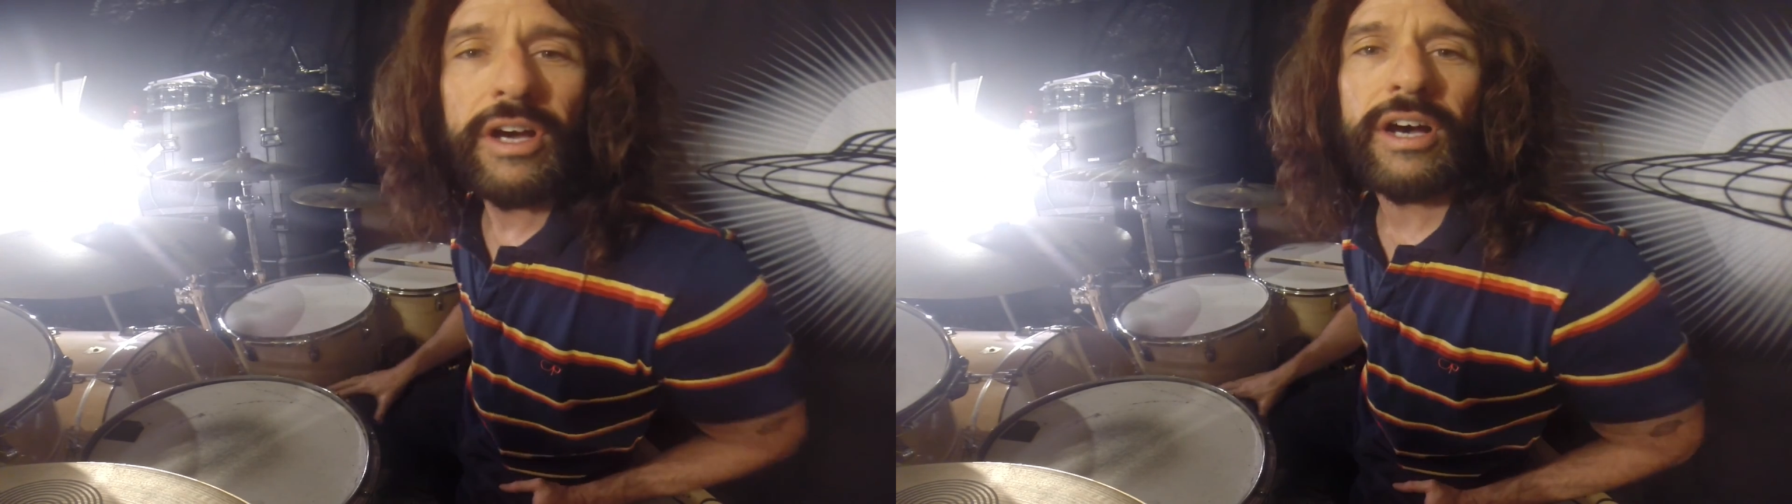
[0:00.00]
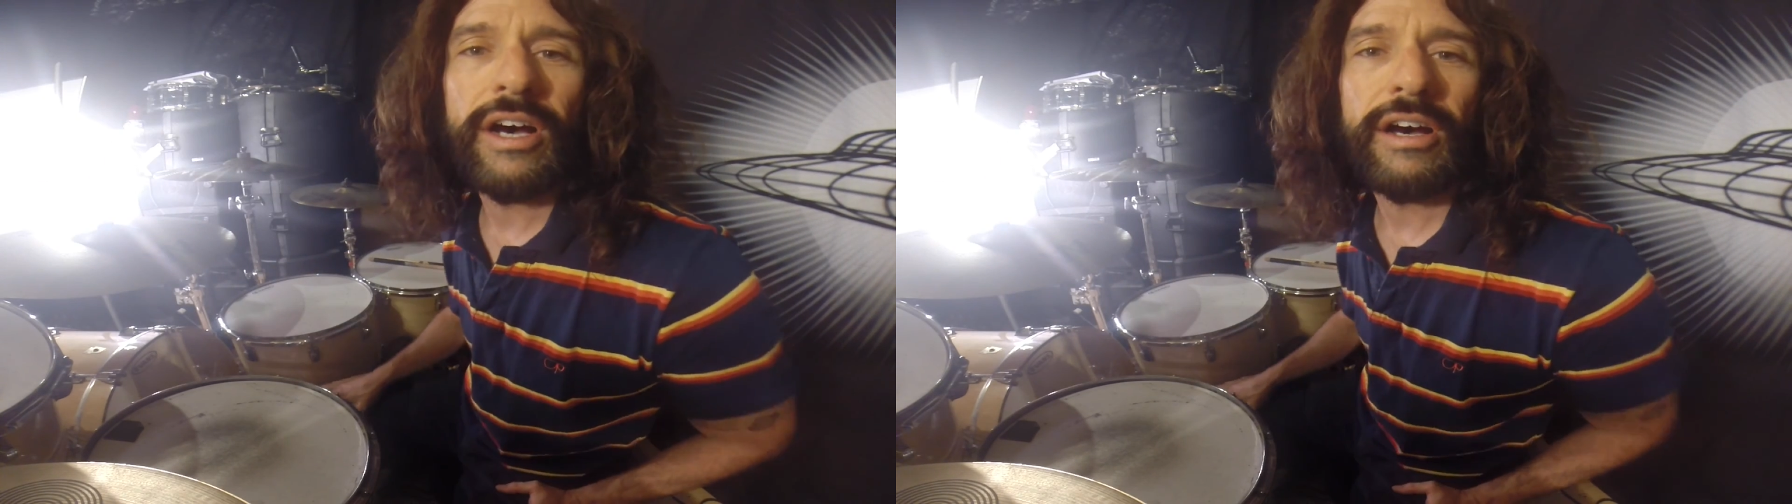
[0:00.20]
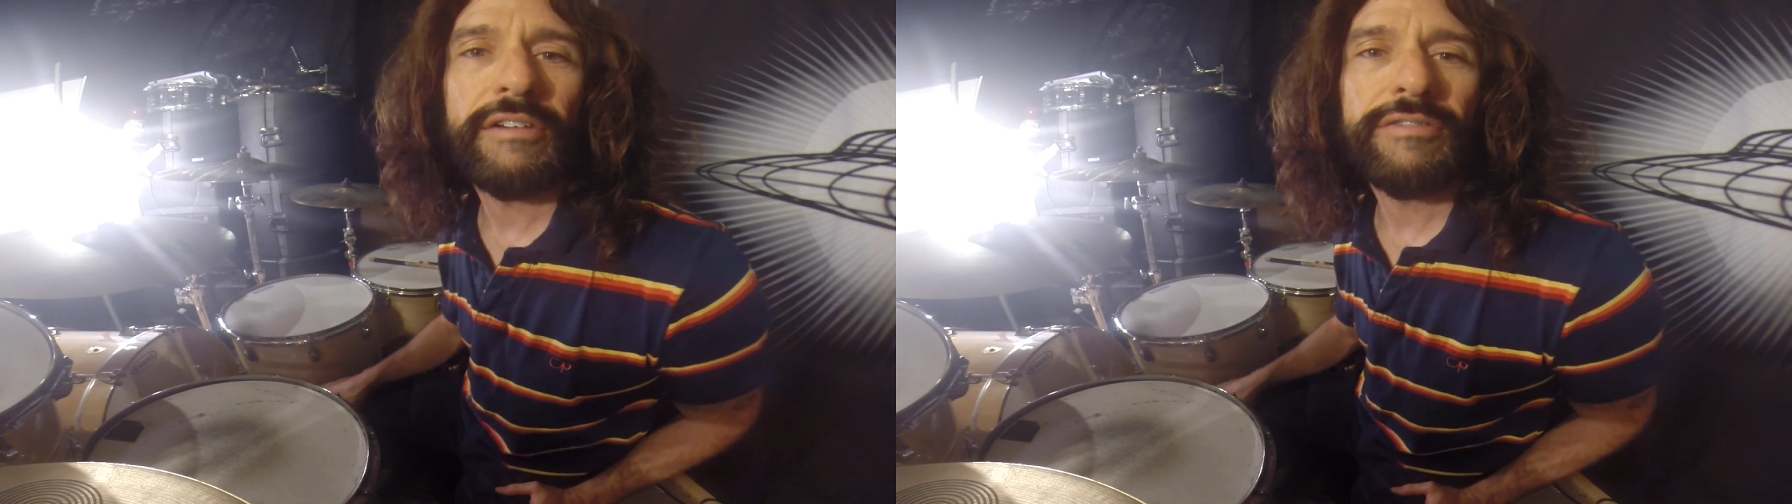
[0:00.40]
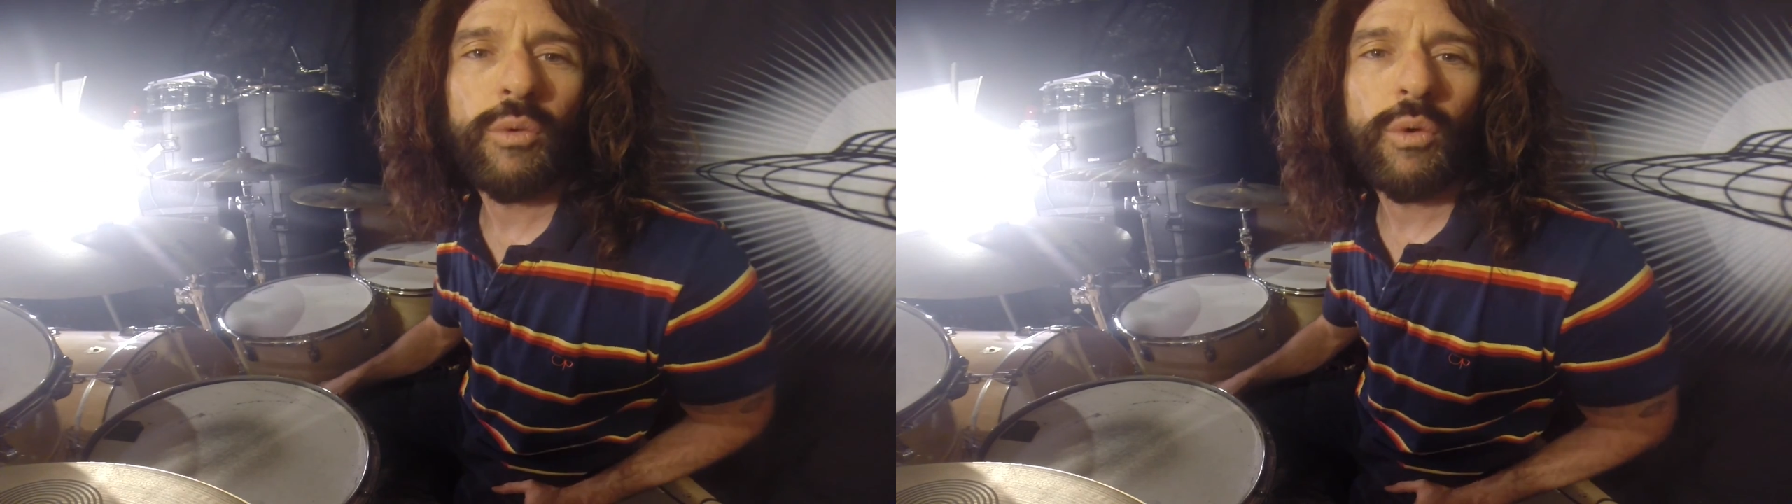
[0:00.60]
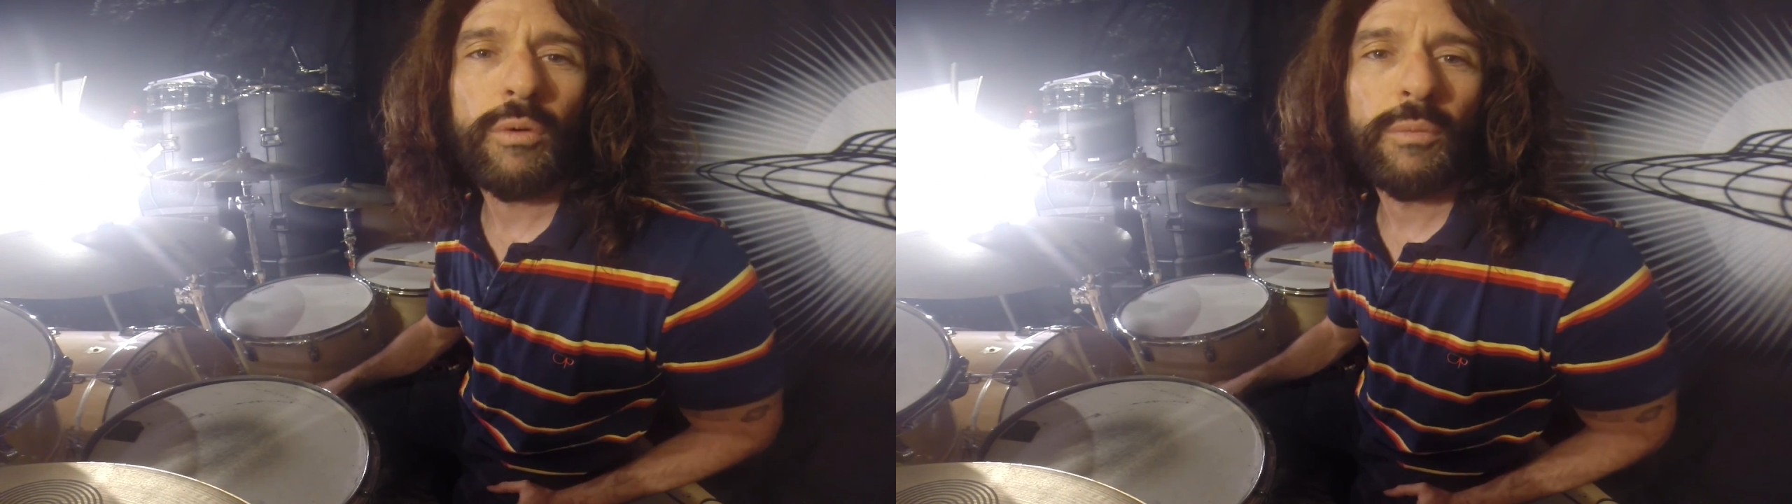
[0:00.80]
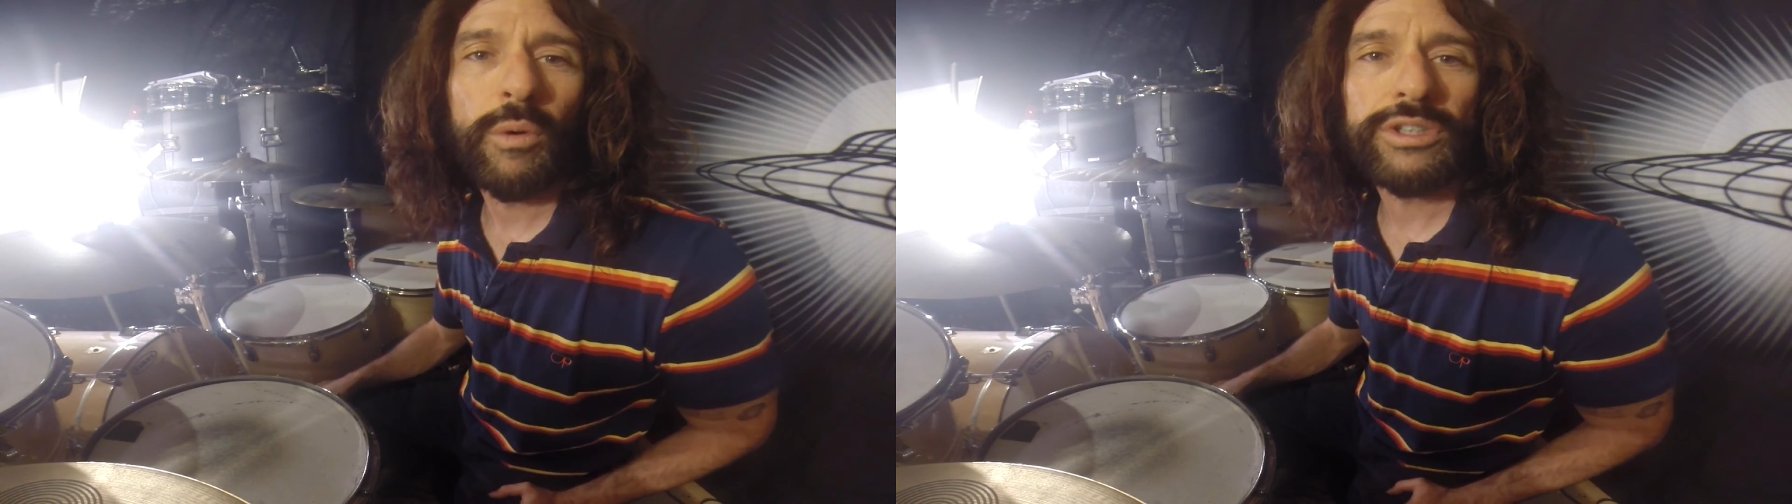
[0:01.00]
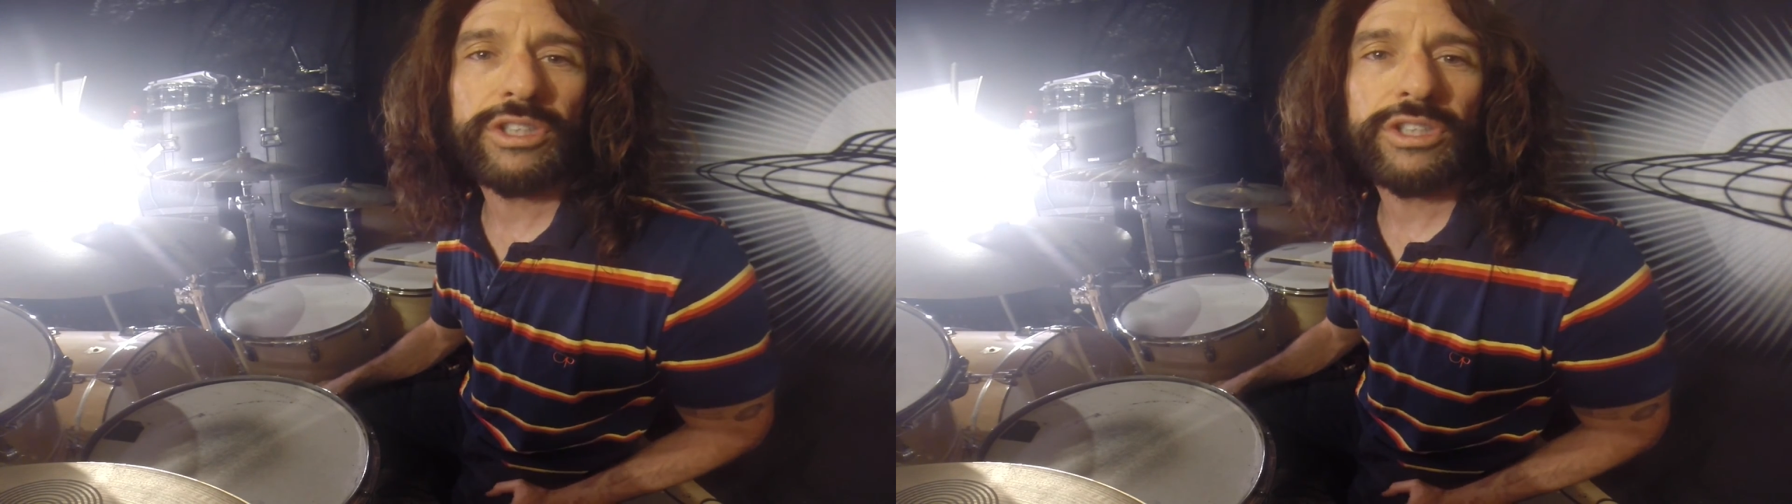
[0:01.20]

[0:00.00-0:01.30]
for more